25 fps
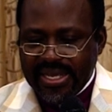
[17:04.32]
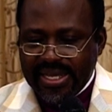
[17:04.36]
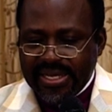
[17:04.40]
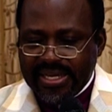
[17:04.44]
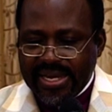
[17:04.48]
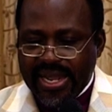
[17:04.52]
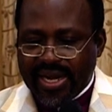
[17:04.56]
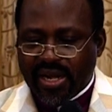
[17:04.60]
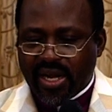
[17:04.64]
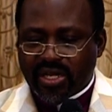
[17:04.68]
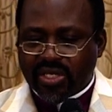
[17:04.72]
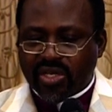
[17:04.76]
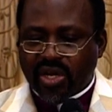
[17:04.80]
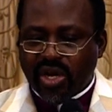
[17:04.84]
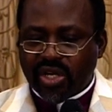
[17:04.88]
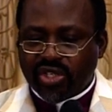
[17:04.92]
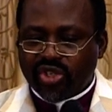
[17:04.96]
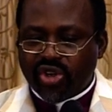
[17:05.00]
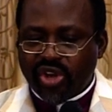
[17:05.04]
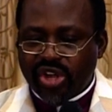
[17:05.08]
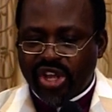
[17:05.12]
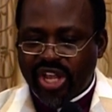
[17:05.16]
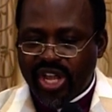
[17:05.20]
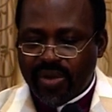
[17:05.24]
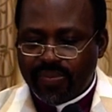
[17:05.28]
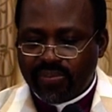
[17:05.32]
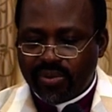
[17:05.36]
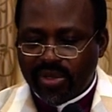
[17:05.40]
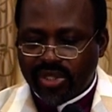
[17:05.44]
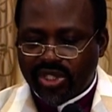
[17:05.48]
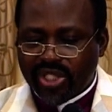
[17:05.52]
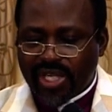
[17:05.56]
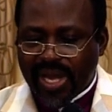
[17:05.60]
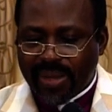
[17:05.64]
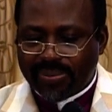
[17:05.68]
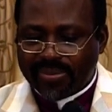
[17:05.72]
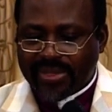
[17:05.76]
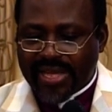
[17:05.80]
Let us go to Hebrews
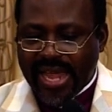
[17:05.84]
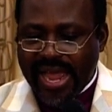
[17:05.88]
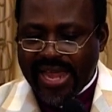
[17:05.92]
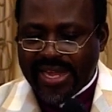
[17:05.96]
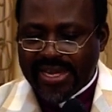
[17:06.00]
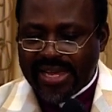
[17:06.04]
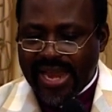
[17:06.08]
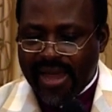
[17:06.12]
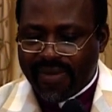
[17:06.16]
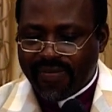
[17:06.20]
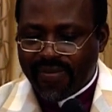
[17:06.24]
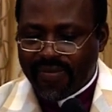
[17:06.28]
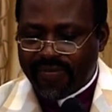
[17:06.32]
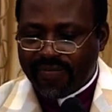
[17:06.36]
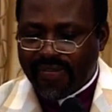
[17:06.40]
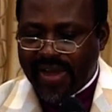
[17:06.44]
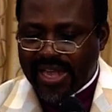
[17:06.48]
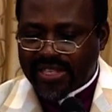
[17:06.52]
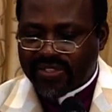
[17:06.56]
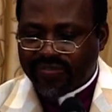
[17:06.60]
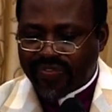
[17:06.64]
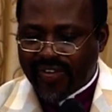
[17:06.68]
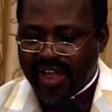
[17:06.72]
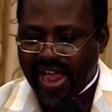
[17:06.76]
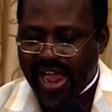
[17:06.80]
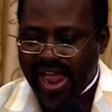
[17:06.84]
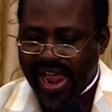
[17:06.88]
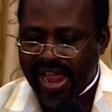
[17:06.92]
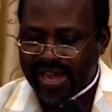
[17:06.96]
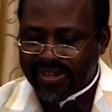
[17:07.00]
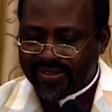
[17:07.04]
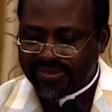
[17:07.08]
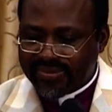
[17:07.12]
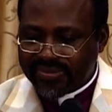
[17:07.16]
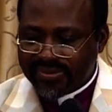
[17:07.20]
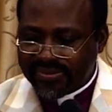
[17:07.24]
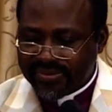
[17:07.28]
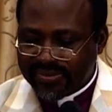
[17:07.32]
chapter 11 verse 5.